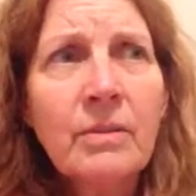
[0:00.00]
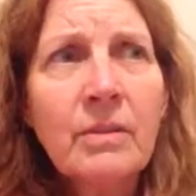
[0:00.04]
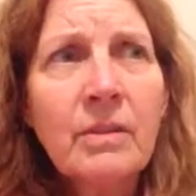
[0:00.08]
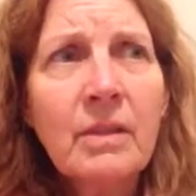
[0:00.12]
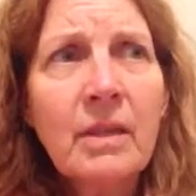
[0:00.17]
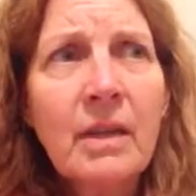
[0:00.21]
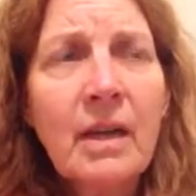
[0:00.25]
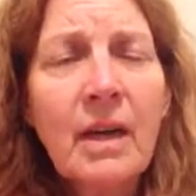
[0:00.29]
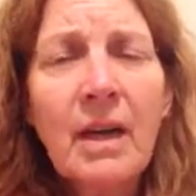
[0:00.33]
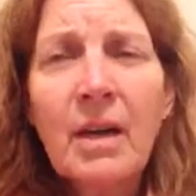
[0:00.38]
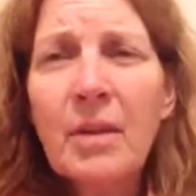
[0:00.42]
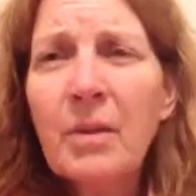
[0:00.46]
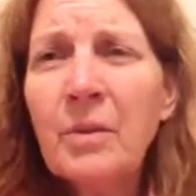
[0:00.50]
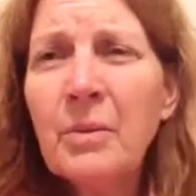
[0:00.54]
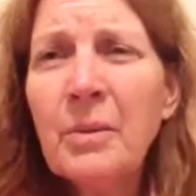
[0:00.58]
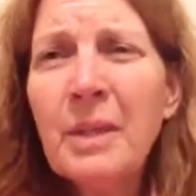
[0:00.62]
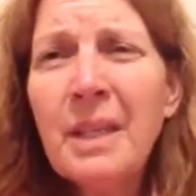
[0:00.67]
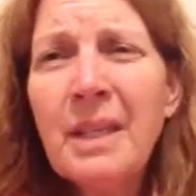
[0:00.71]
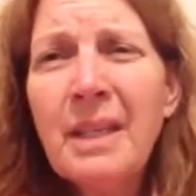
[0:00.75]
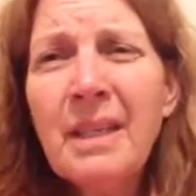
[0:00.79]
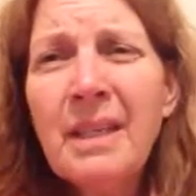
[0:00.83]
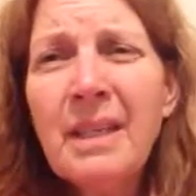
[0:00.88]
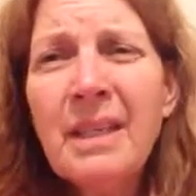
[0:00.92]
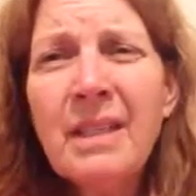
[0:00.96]

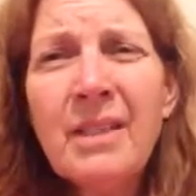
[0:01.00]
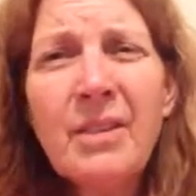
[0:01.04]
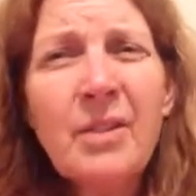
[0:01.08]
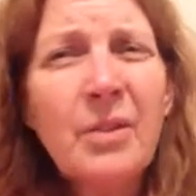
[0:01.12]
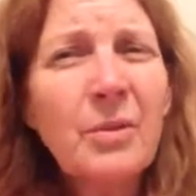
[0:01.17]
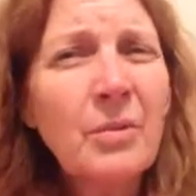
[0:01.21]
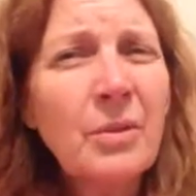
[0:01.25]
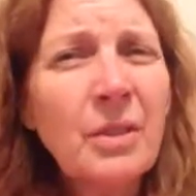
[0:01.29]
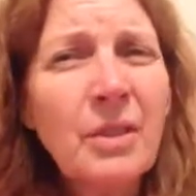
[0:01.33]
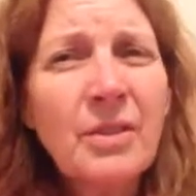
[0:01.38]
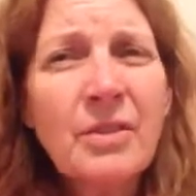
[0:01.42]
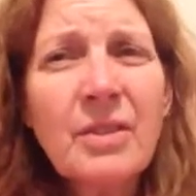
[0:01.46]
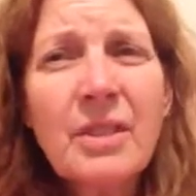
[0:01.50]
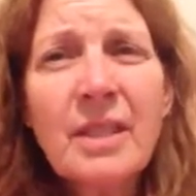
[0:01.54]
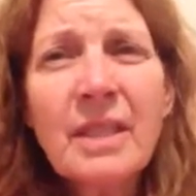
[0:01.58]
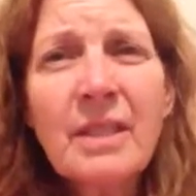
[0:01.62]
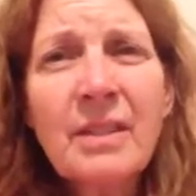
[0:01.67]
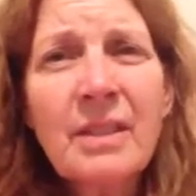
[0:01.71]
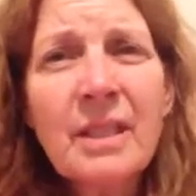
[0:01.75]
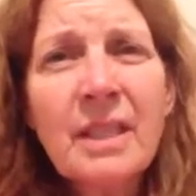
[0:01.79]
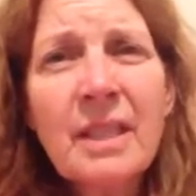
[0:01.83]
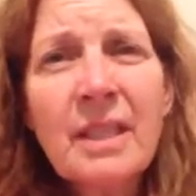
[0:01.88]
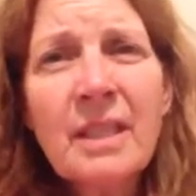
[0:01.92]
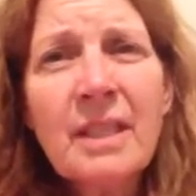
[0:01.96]
Halloween or the World
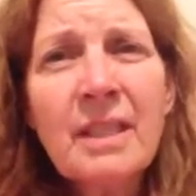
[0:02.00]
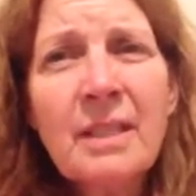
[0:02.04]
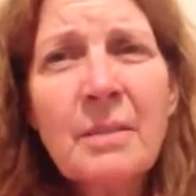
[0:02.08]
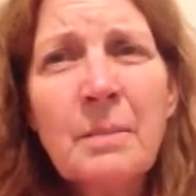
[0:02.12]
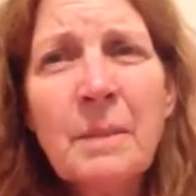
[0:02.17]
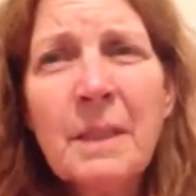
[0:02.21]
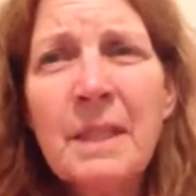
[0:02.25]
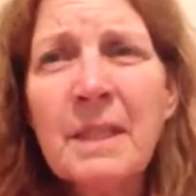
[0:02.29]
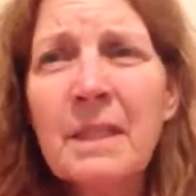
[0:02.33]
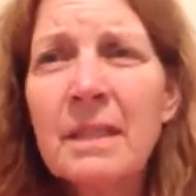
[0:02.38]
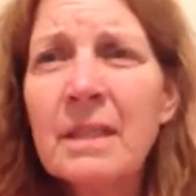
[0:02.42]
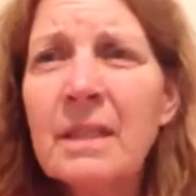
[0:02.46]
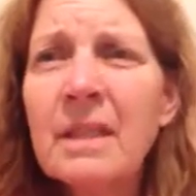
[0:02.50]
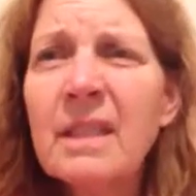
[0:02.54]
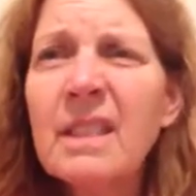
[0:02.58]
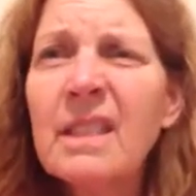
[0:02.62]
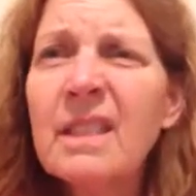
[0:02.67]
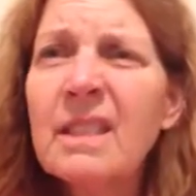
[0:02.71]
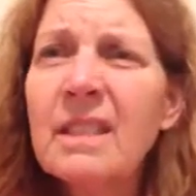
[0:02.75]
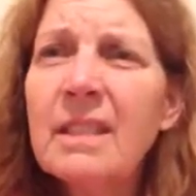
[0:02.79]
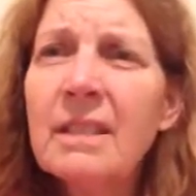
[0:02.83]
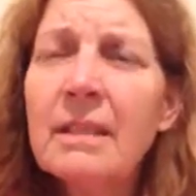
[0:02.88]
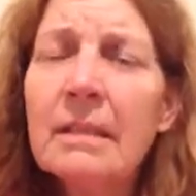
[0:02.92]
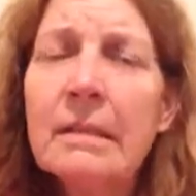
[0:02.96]
Series,
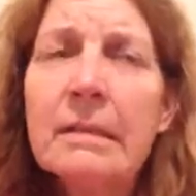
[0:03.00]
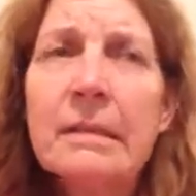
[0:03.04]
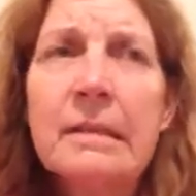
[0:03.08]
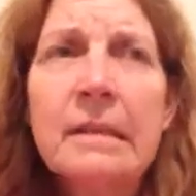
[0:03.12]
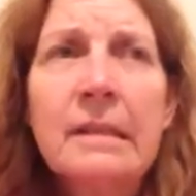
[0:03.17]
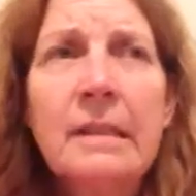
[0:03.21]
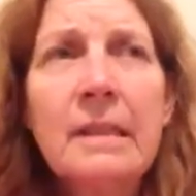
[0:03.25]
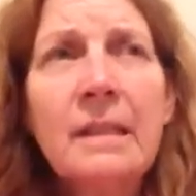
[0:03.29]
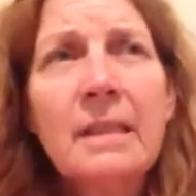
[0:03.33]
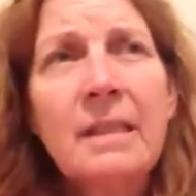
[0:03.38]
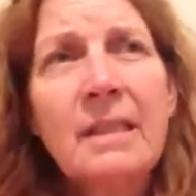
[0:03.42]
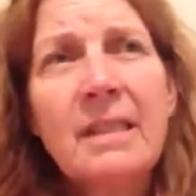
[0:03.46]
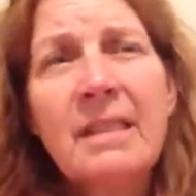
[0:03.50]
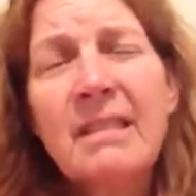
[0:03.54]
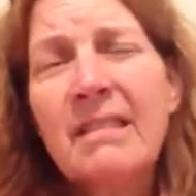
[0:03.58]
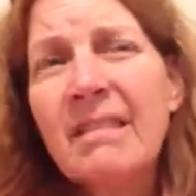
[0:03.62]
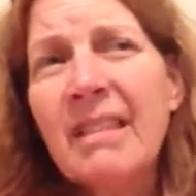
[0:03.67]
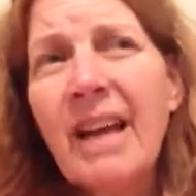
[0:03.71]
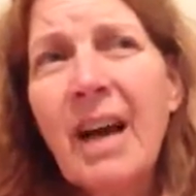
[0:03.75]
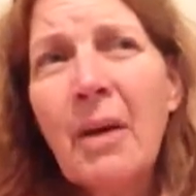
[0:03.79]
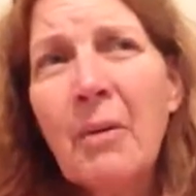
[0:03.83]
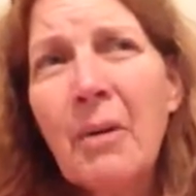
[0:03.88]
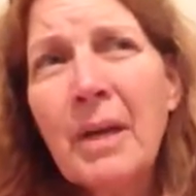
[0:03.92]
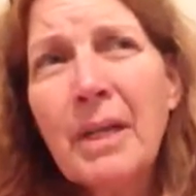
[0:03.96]
because it's
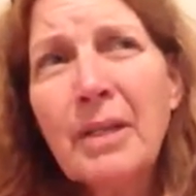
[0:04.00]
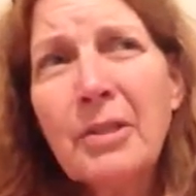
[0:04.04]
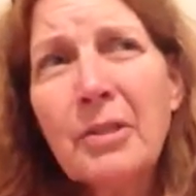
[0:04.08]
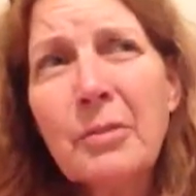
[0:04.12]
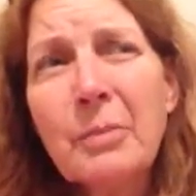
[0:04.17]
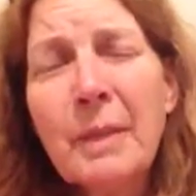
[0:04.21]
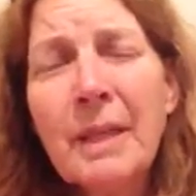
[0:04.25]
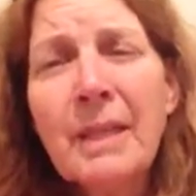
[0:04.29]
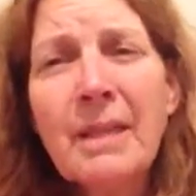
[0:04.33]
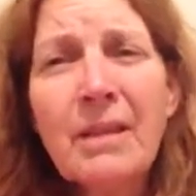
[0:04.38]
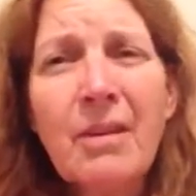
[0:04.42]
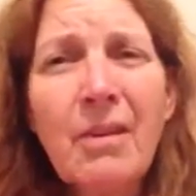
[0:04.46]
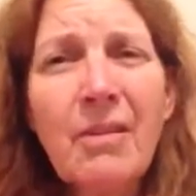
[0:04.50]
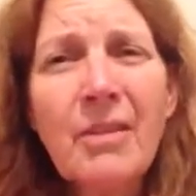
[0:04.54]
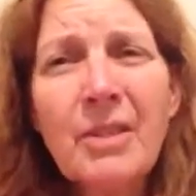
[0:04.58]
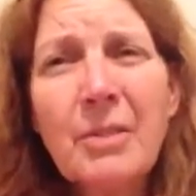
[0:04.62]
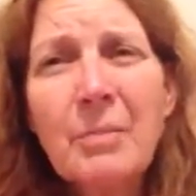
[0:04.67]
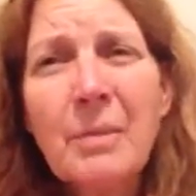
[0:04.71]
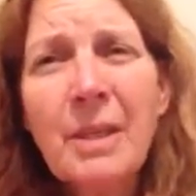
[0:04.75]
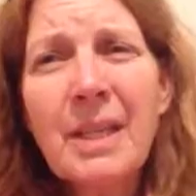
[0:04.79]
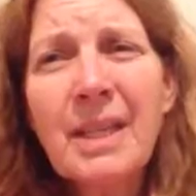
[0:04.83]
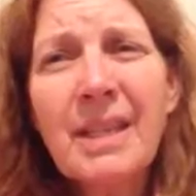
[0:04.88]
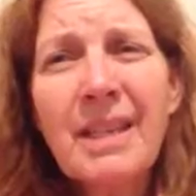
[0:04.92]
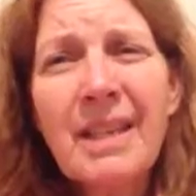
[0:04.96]
not why you're spending all this
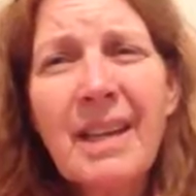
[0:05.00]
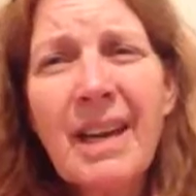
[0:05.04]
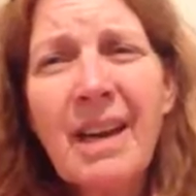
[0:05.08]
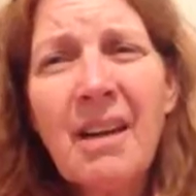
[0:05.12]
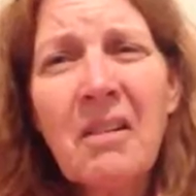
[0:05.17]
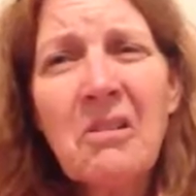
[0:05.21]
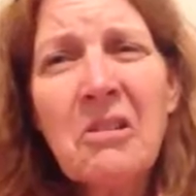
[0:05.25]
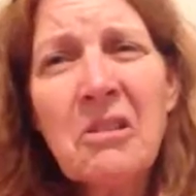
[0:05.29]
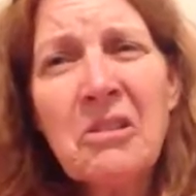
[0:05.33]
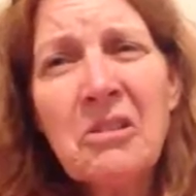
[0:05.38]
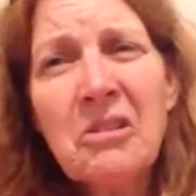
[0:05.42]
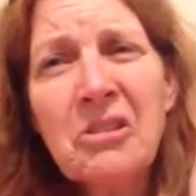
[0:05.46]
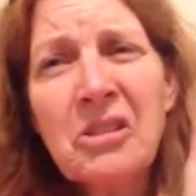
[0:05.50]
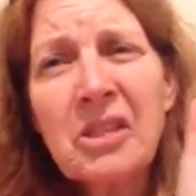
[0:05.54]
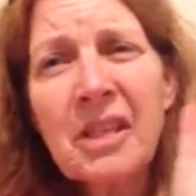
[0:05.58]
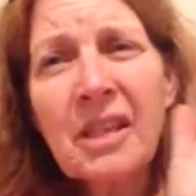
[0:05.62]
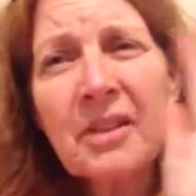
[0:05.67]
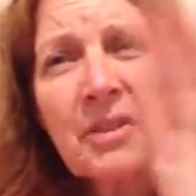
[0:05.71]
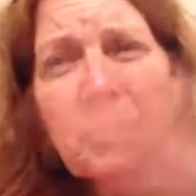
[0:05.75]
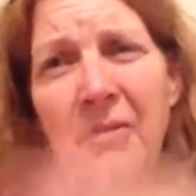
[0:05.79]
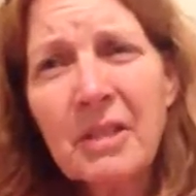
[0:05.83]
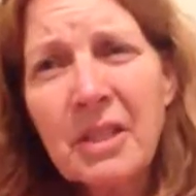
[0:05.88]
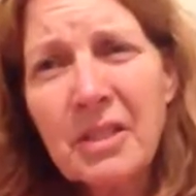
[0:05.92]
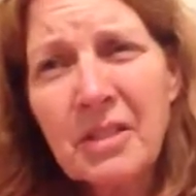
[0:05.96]
money at college. You
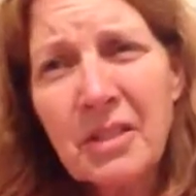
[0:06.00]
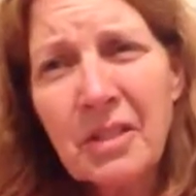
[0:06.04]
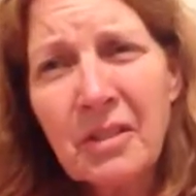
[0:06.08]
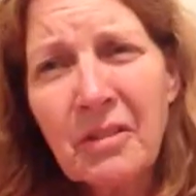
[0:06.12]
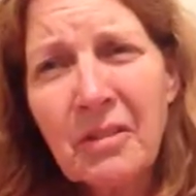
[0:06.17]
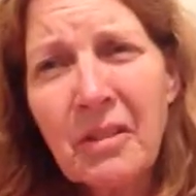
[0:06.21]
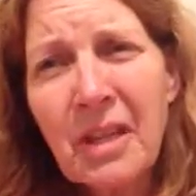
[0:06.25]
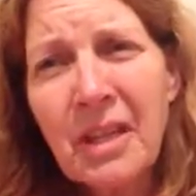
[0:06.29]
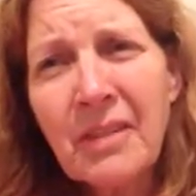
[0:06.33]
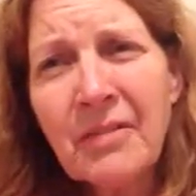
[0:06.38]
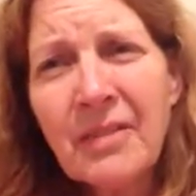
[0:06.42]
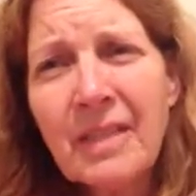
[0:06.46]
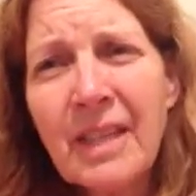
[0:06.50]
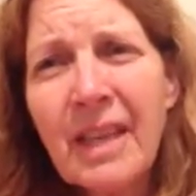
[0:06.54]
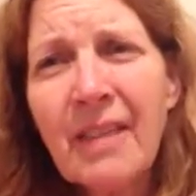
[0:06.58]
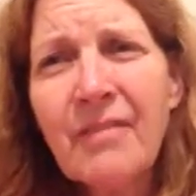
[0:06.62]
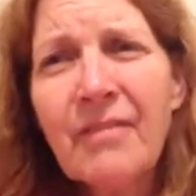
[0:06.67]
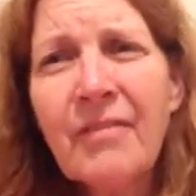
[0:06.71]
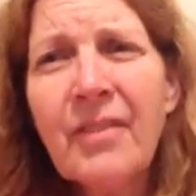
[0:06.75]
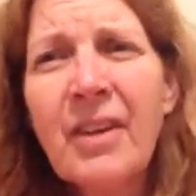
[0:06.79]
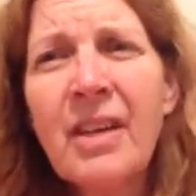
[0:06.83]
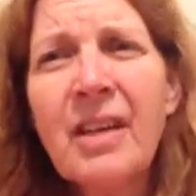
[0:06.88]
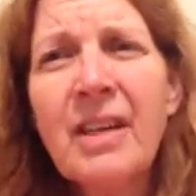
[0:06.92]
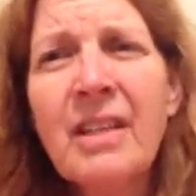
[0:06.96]
got the rest of your life to have
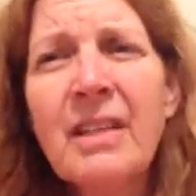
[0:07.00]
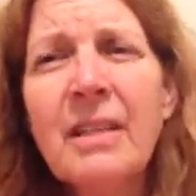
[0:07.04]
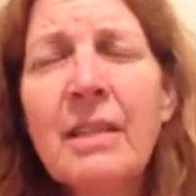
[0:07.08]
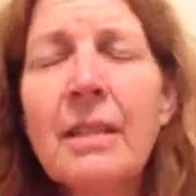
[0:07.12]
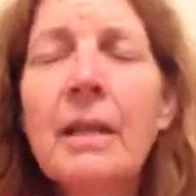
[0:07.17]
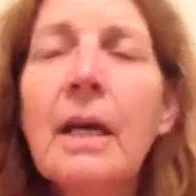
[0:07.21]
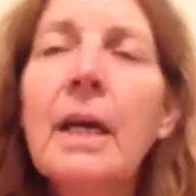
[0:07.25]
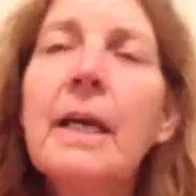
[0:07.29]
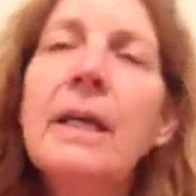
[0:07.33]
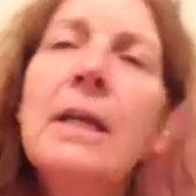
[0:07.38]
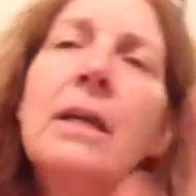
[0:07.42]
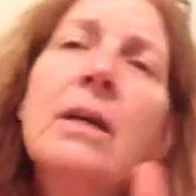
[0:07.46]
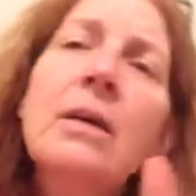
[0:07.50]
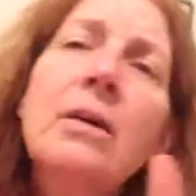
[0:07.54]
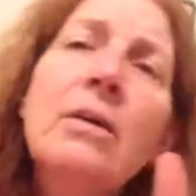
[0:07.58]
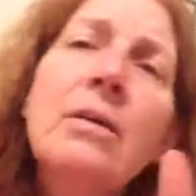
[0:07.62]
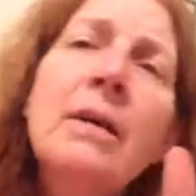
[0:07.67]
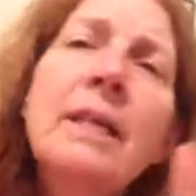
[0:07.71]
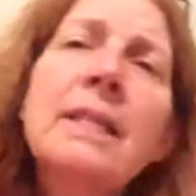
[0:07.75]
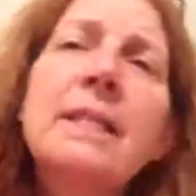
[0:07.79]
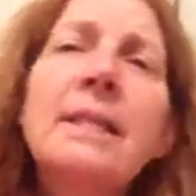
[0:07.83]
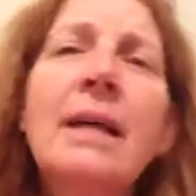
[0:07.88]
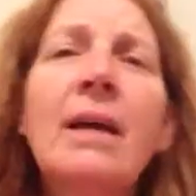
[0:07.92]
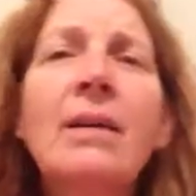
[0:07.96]
fun. I know
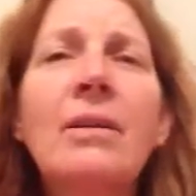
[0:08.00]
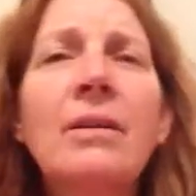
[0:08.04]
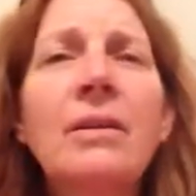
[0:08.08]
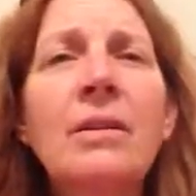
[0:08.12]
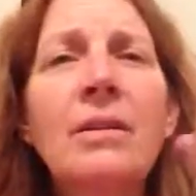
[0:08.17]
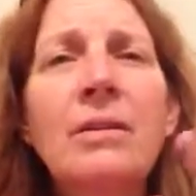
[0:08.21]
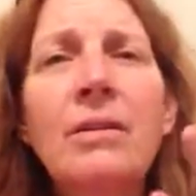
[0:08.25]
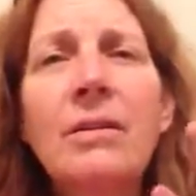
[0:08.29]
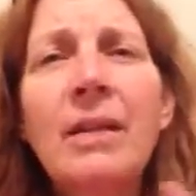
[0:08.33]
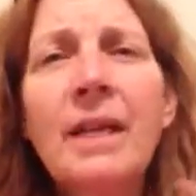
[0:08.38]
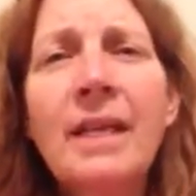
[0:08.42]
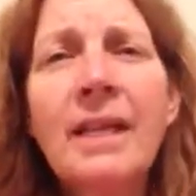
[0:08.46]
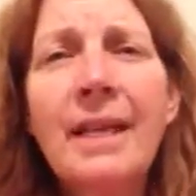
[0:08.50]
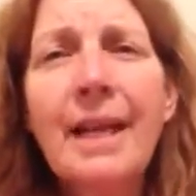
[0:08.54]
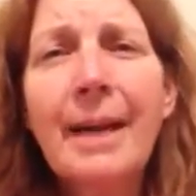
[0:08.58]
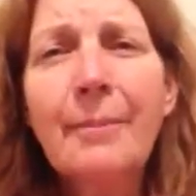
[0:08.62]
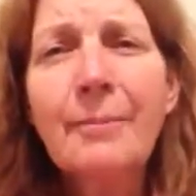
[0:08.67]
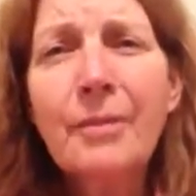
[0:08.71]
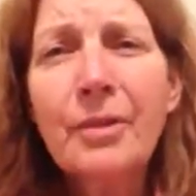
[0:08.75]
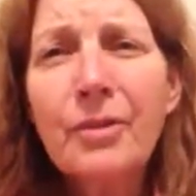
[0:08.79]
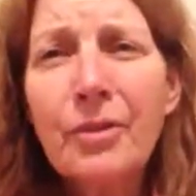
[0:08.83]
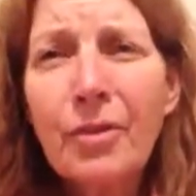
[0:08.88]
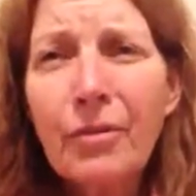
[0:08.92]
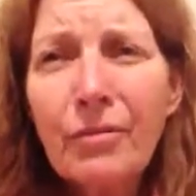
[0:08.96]
I sound a little like
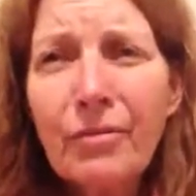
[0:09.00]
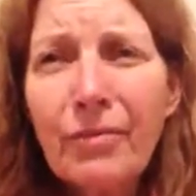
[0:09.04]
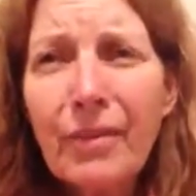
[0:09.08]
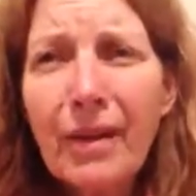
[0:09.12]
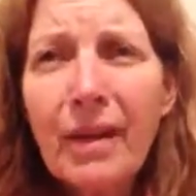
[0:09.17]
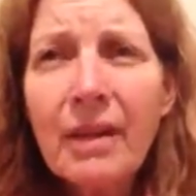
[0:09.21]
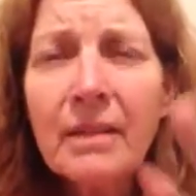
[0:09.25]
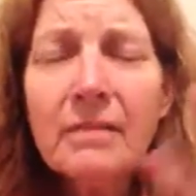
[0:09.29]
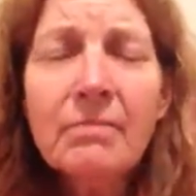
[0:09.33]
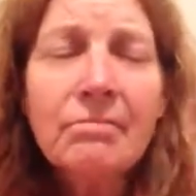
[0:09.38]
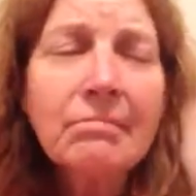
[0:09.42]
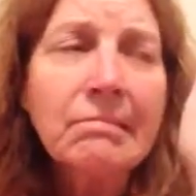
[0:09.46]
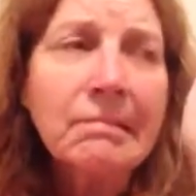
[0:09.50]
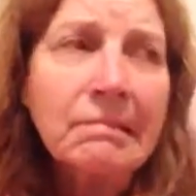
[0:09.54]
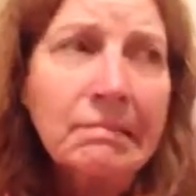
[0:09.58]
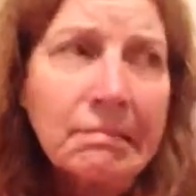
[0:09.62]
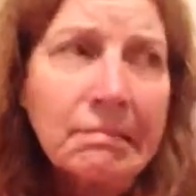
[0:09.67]
Captain No Fun.